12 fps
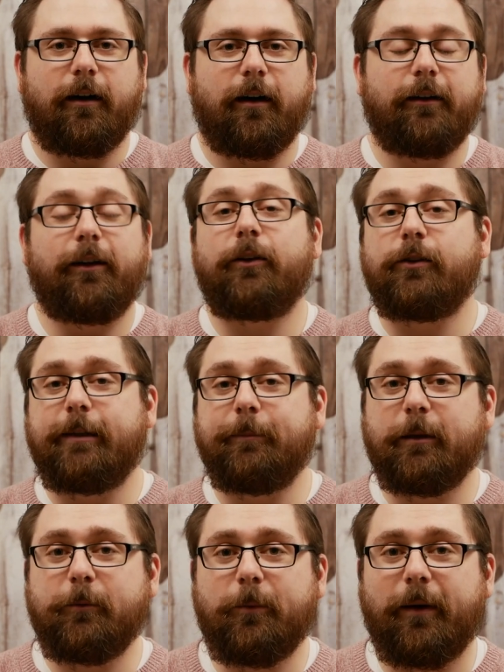Another
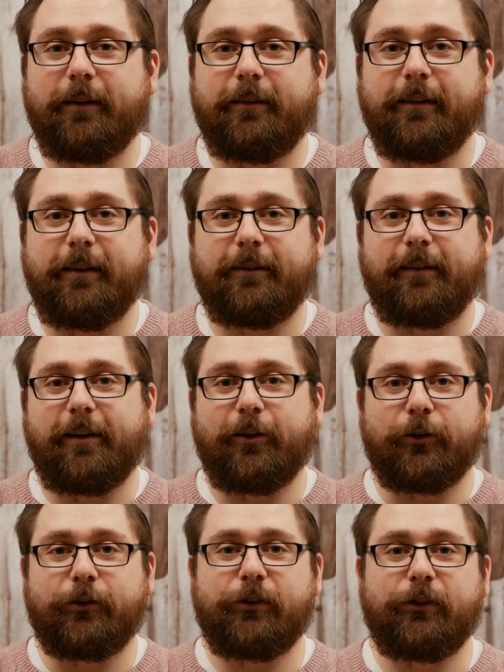symptom you might see is that
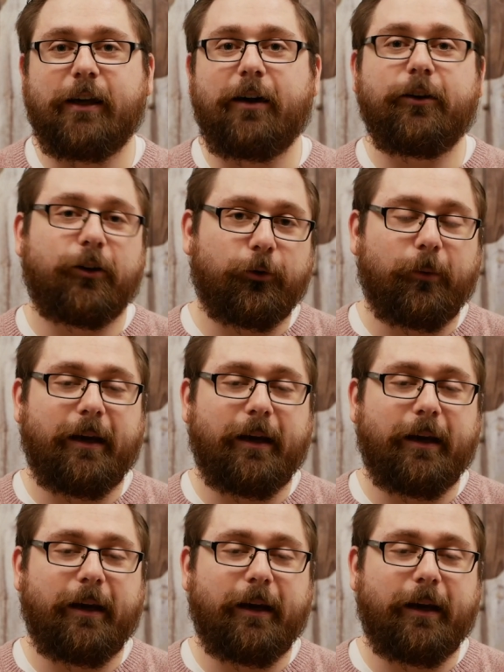your cellular